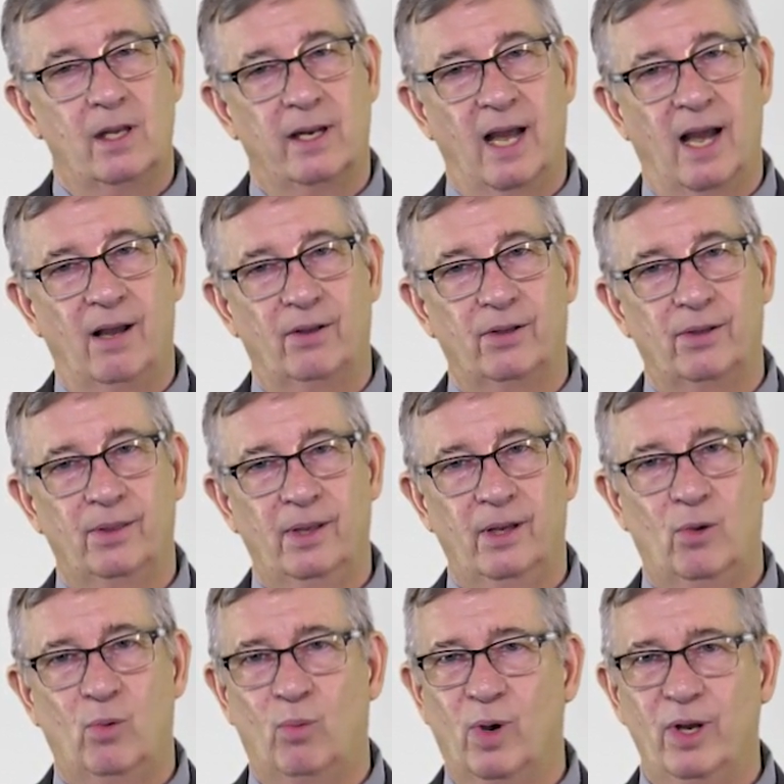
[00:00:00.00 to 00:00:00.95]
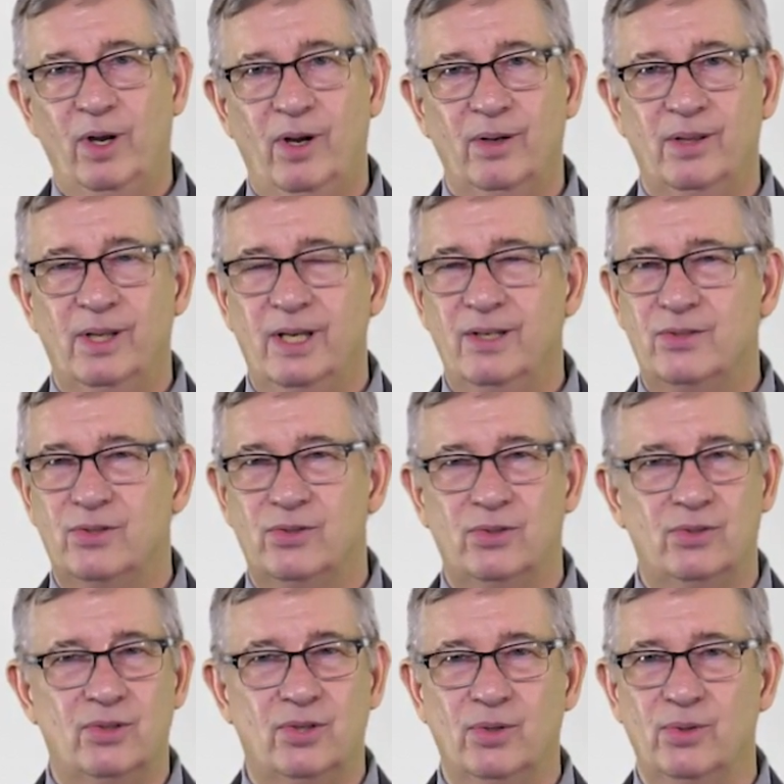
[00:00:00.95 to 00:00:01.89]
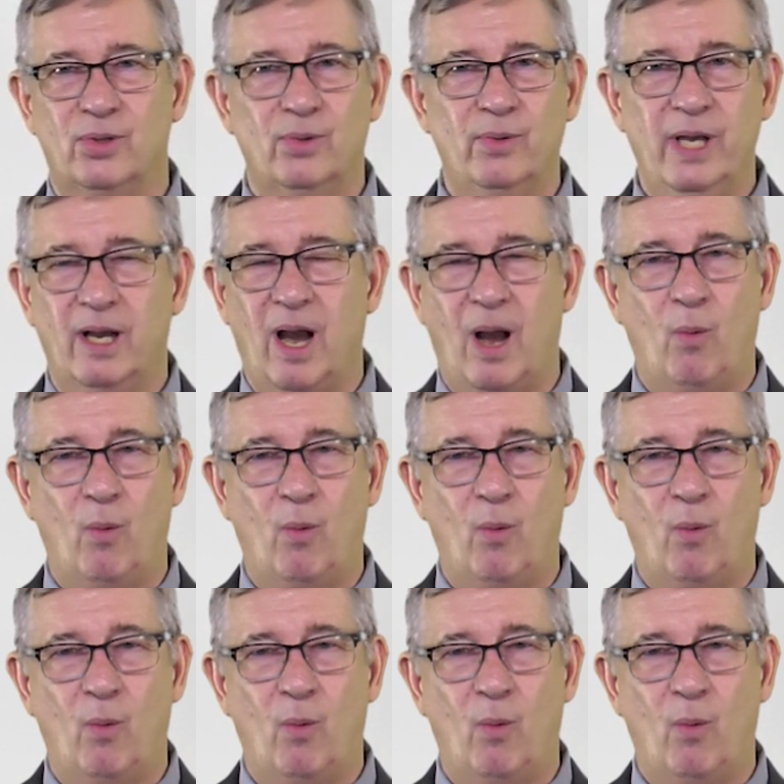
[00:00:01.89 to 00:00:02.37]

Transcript: Now, you think, what are these two doing?